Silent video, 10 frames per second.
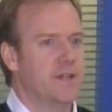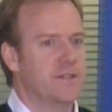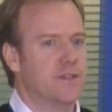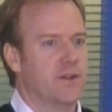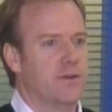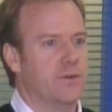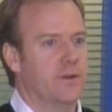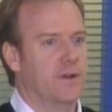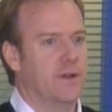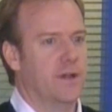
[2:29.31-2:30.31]
So
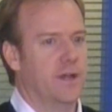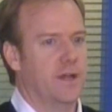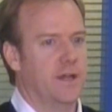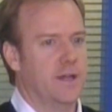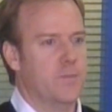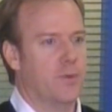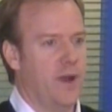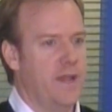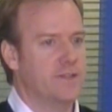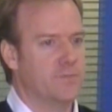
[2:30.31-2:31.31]

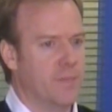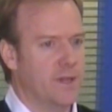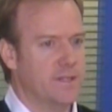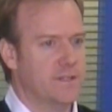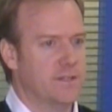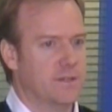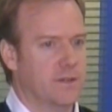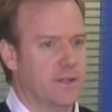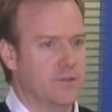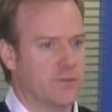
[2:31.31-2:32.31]
brands must
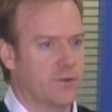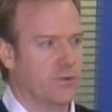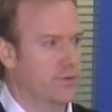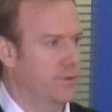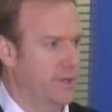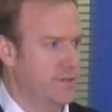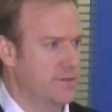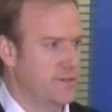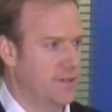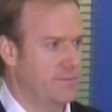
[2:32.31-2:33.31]
control the
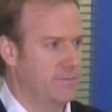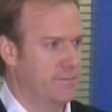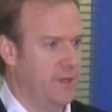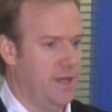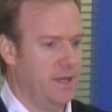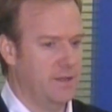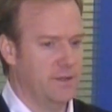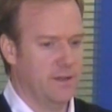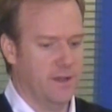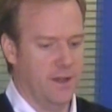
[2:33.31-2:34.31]
relationship,
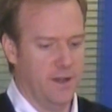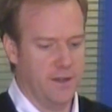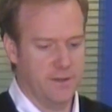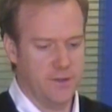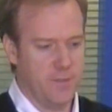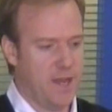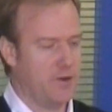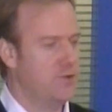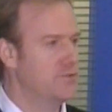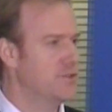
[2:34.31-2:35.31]
and no
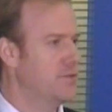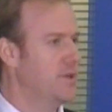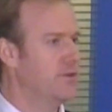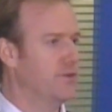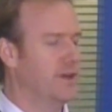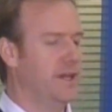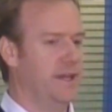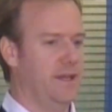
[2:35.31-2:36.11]
matter who's in the middle,